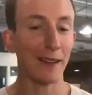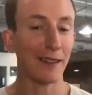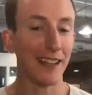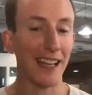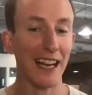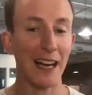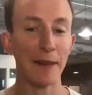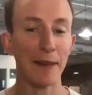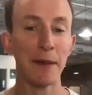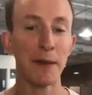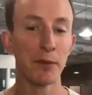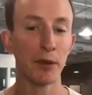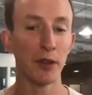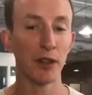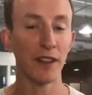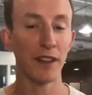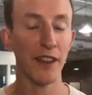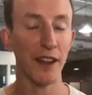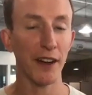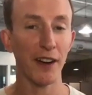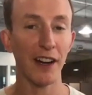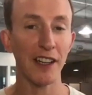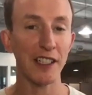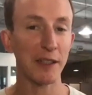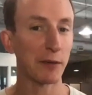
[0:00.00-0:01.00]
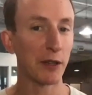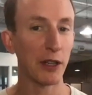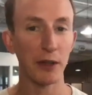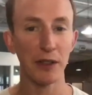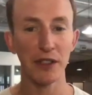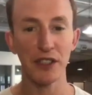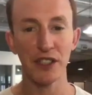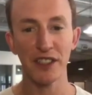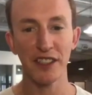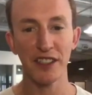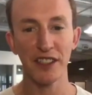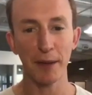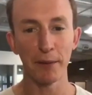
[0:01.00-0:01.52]
a lot of people that are entrepreneurs
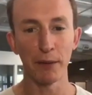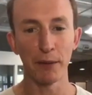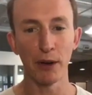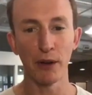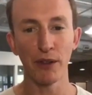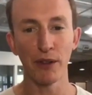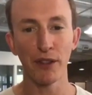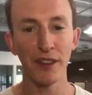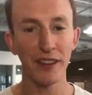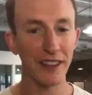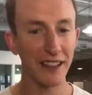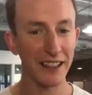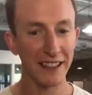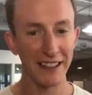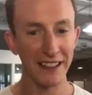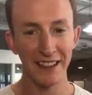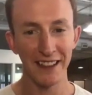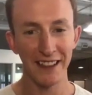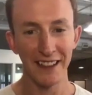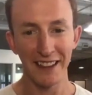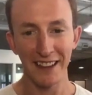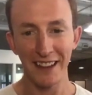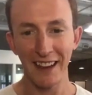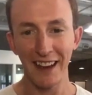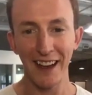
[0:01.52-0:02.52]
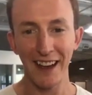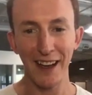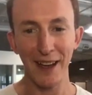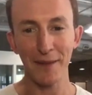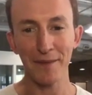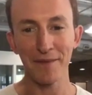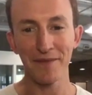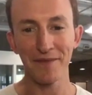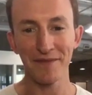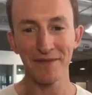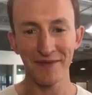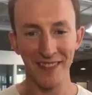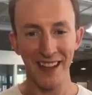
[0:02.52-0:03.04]
just say both. Um,
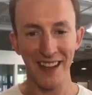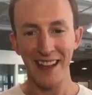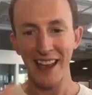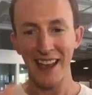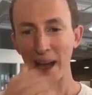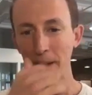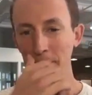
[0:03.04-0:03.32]
how